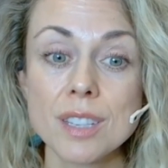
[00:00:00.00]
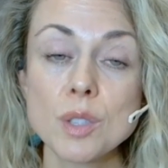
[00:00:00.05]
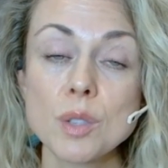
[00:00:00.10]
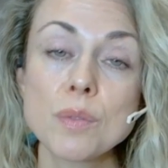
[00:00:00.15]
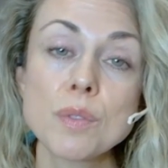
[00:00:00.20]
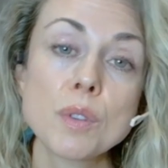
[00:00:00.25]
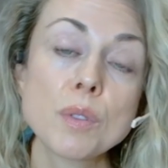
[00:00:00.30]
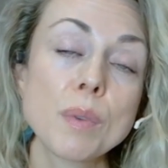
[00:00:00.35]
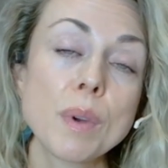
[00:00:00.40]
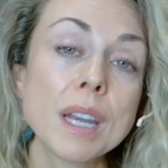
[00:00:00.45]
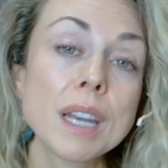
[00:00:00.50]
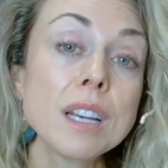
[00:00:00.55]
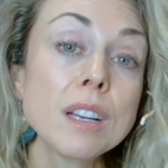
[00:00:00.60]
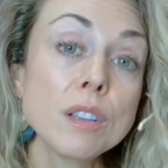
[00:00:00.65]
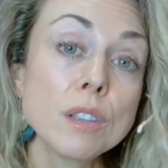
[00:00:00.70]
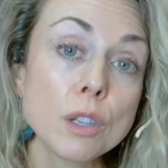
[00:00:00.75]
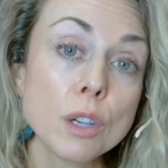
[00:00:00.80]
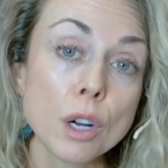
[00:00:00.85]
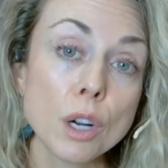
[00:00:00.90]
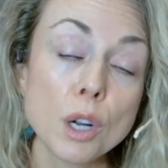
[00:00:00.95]
So if you're ready to
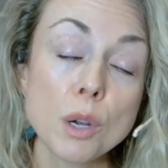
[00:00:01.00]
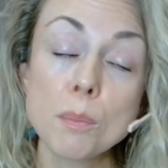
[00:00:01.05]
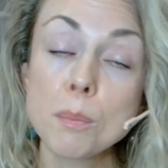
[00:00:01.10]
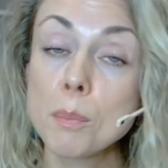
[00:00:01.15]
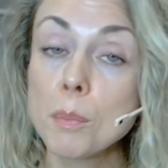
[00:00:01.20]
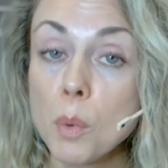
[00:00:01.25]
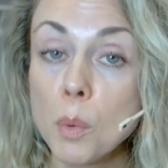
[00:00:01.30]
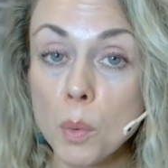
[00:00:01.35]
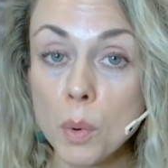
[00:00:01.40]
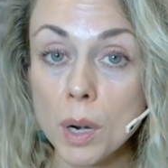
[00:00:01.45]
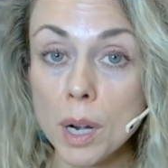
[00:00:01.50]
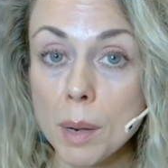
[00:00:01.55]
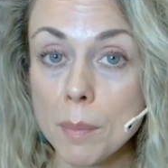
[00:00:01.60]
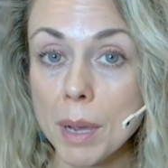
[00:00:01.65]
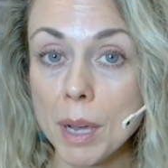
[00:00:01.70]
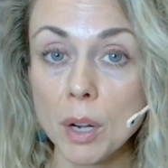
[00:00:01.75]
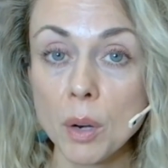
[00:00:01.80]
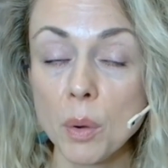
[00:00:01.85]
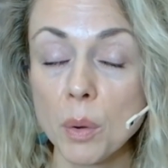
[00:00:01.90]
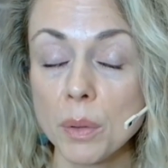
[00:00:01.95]
learn more
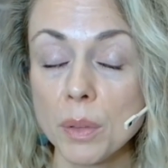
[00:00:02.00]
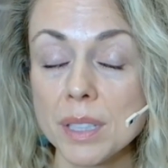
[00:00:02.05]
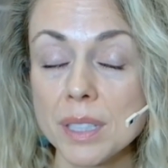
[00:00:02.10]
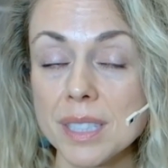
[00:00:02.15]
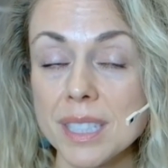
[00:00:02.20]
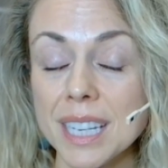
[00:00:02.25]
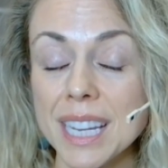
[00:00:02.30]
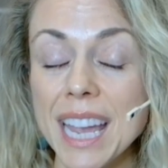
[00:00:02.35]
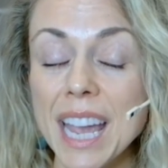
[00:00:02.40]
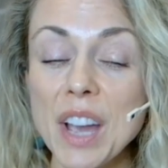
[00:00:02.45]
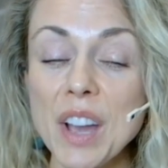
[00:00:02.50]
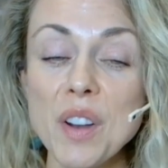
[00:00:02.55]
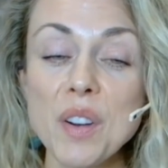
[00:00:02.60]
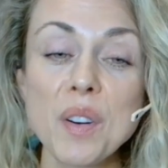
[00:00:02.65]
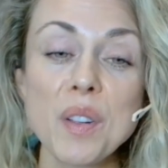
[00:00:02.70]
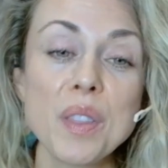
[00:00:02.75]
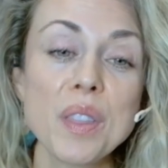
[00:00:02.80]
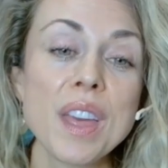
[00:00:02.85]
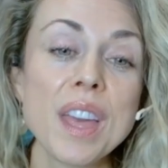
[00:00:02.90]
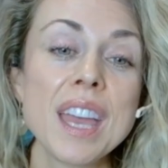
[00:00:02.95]
about holistic
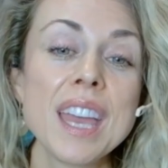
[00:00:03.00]
health,